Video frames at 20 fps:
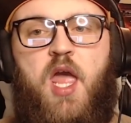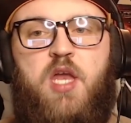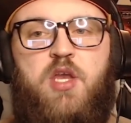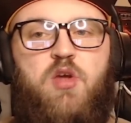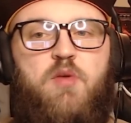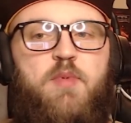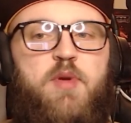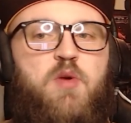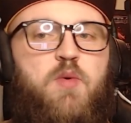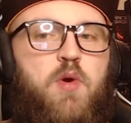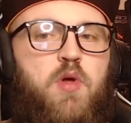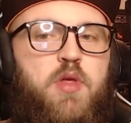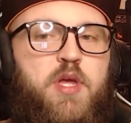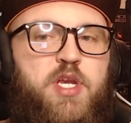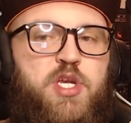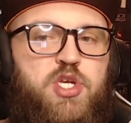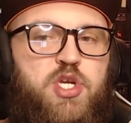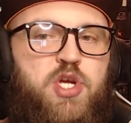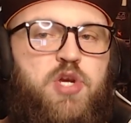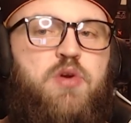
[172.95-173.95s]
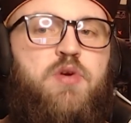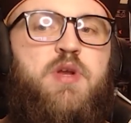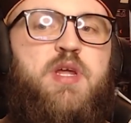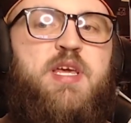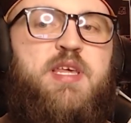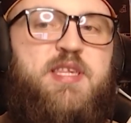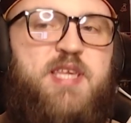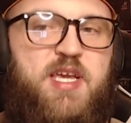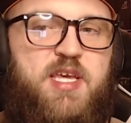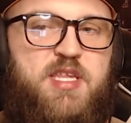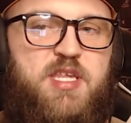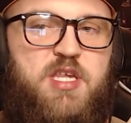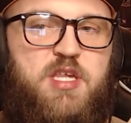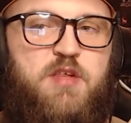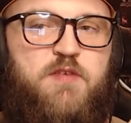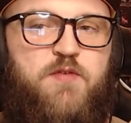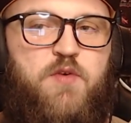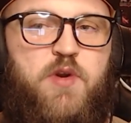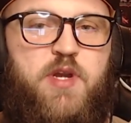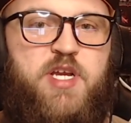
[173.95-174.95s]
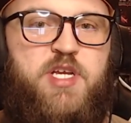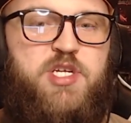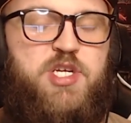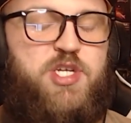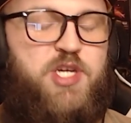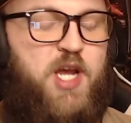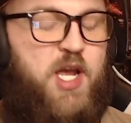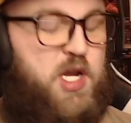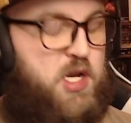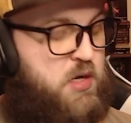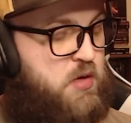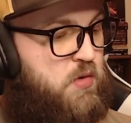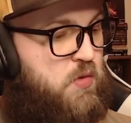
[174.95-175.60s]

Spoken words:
and you'll be rolling 2d6s for each check.